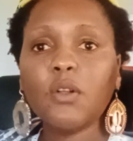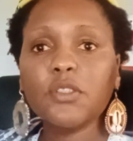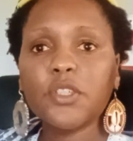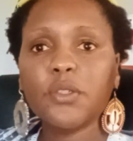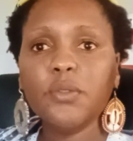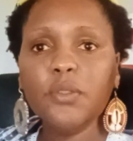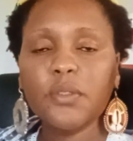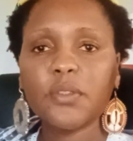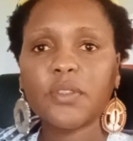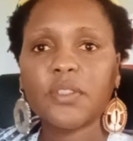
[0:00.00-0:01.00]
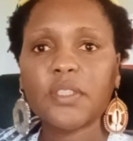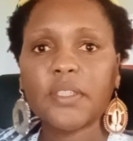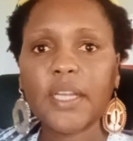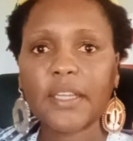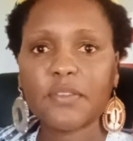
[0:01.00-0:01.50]
Although,
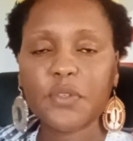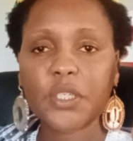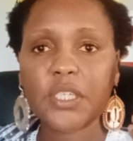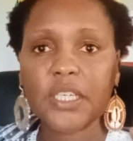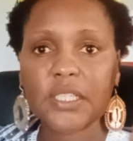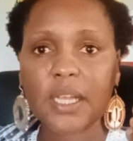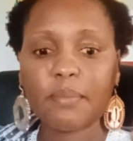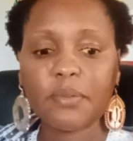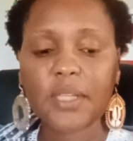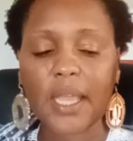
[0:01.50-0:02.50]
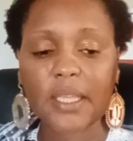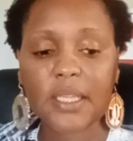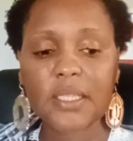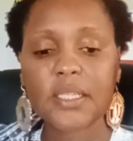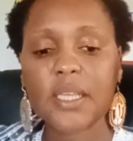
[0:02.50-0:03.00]
like for an example, I
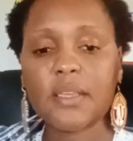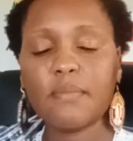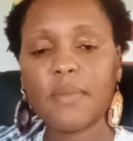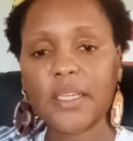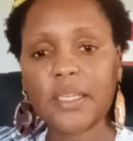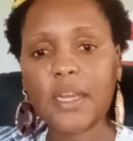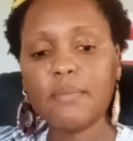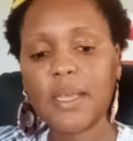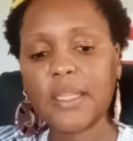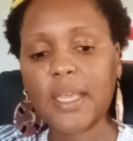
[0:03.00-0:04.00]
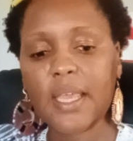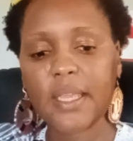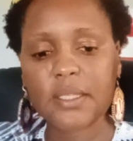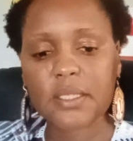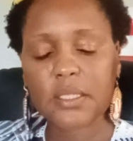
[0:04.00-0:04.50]
can say my grandmother
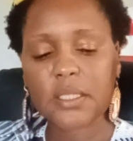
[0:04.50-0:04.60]
had